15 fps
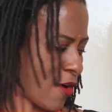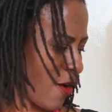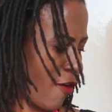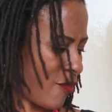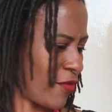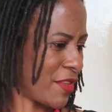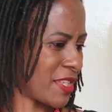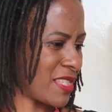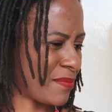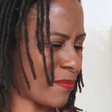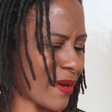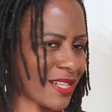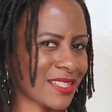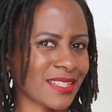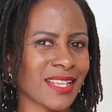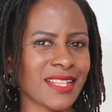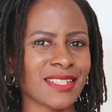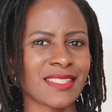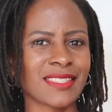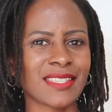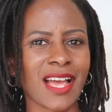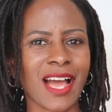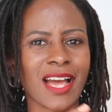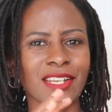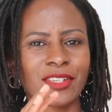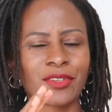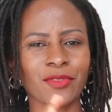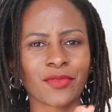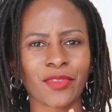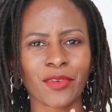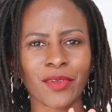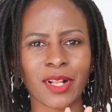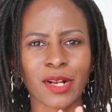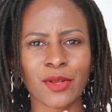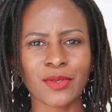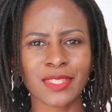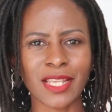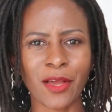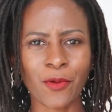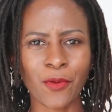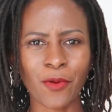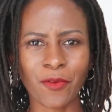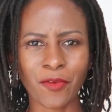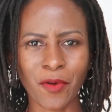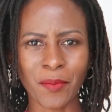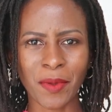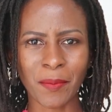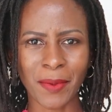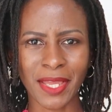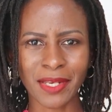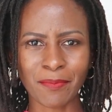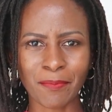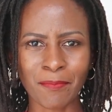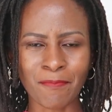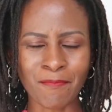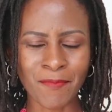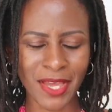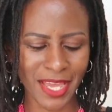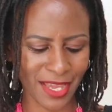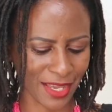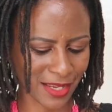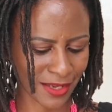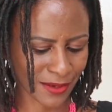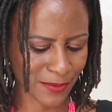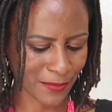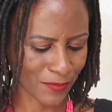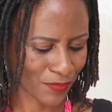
of these patterns and of the clothes i wore for me made may